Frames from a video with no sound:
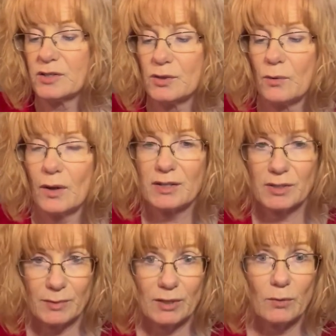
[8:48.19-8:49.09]
You want it to
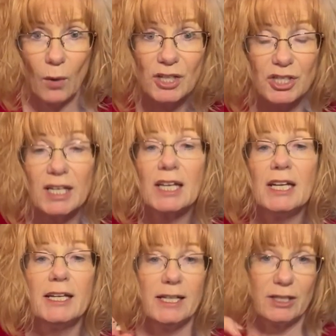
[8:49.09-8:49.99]
be washing
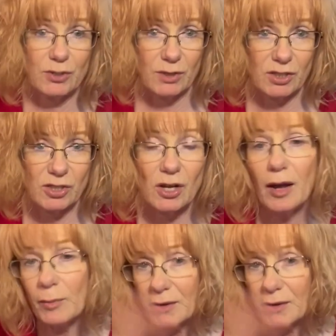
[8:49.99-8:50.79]
and doing its job,